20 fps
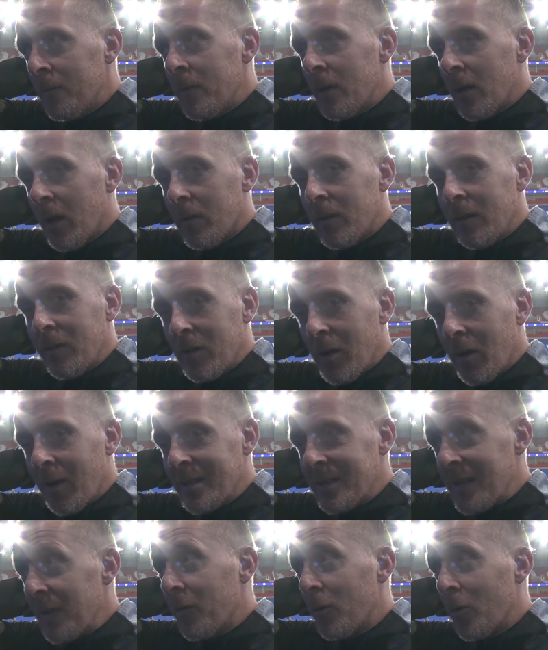you know, even though
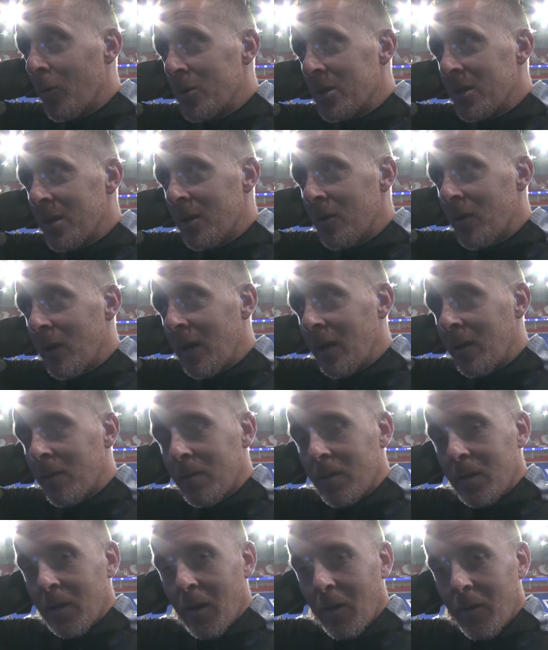it's difficult to do here,
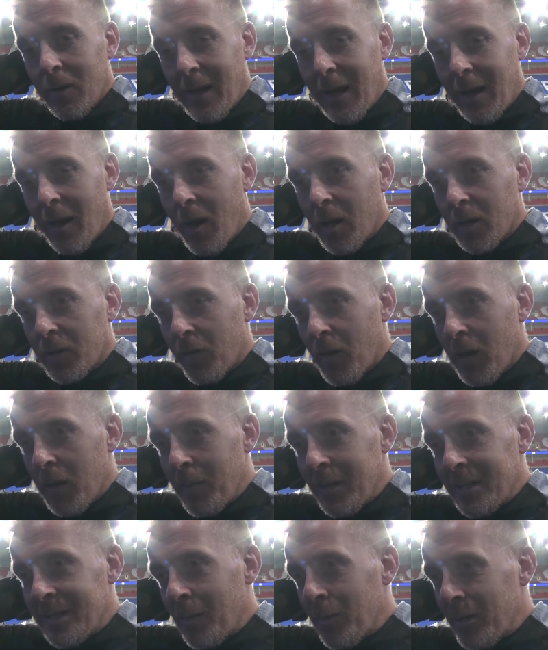you know, in that last 30
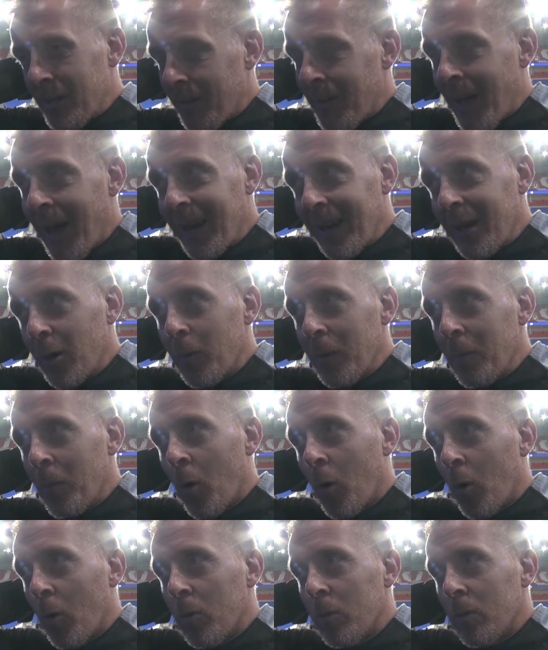minutes, had we done that a little bit
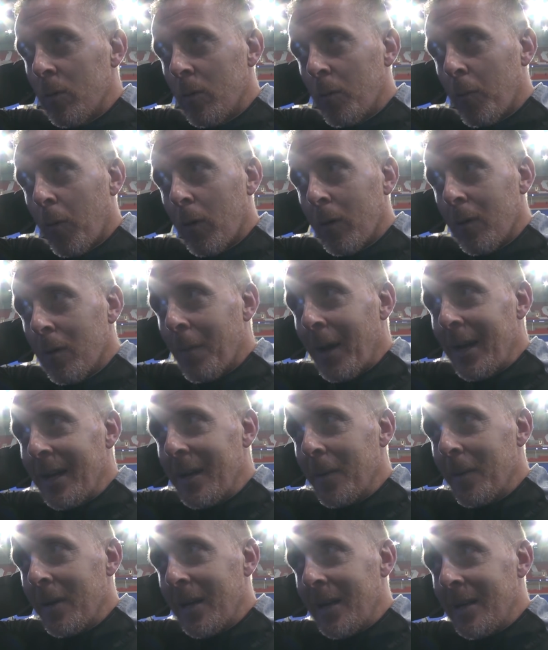more, probably would have made
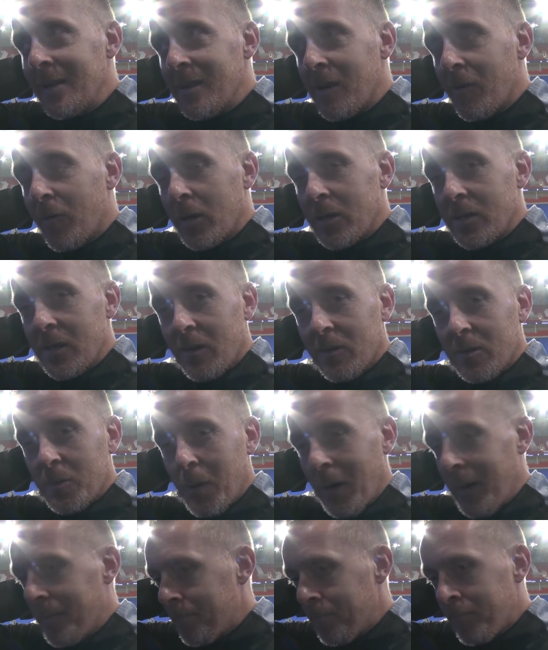it a bit easier for ourselves.
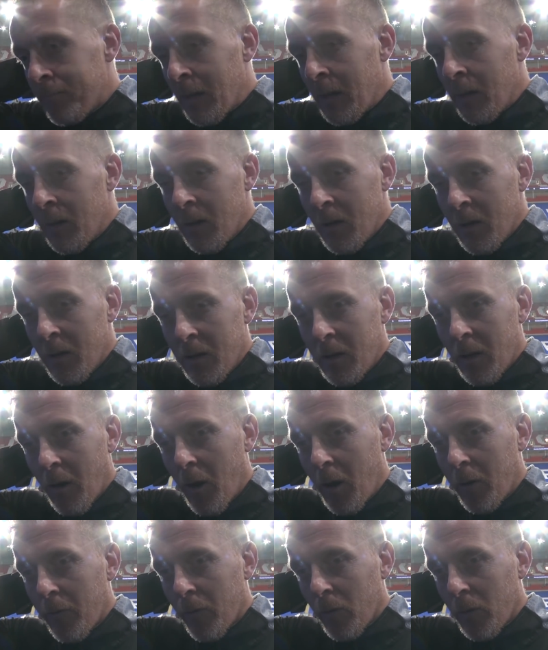But, you know,
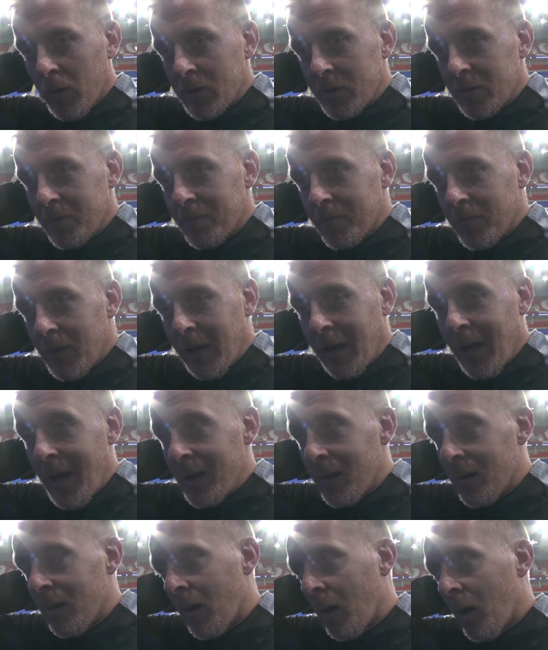overall, there's,
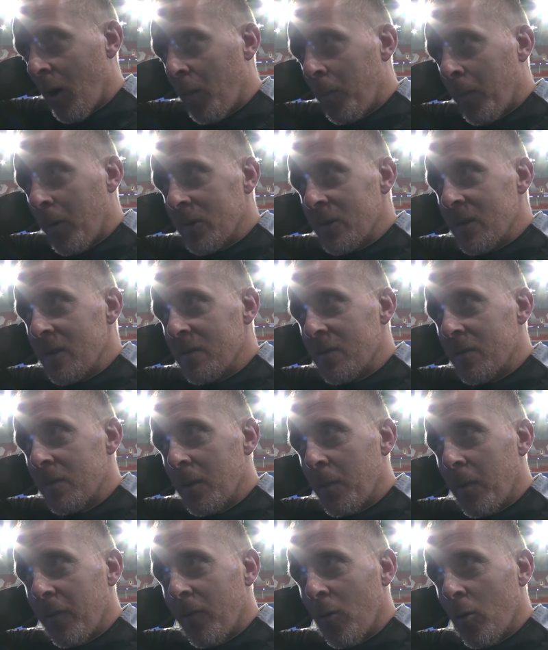again, a lot of positives from
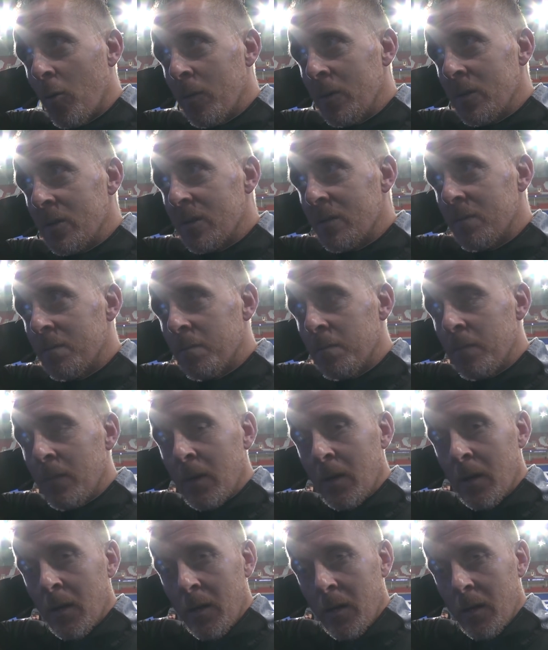the performance, and,
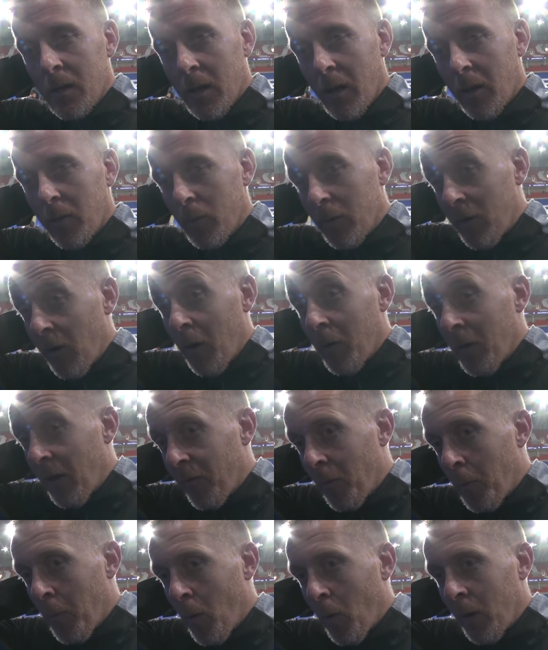you know, we've got
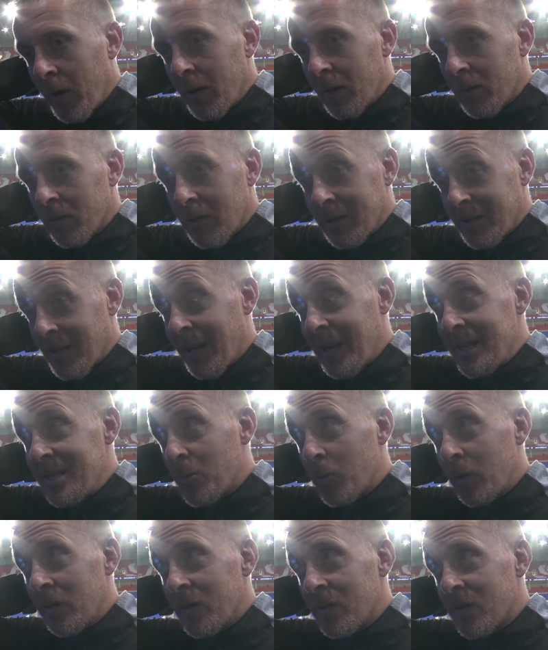another point, and that's the
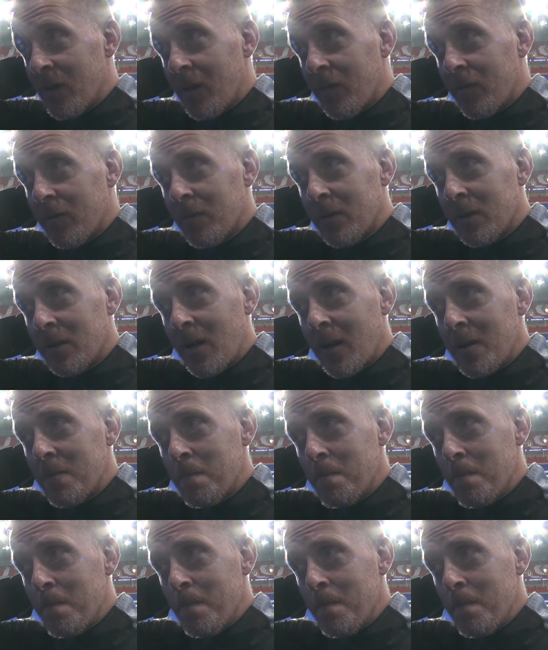least we deserve from this game.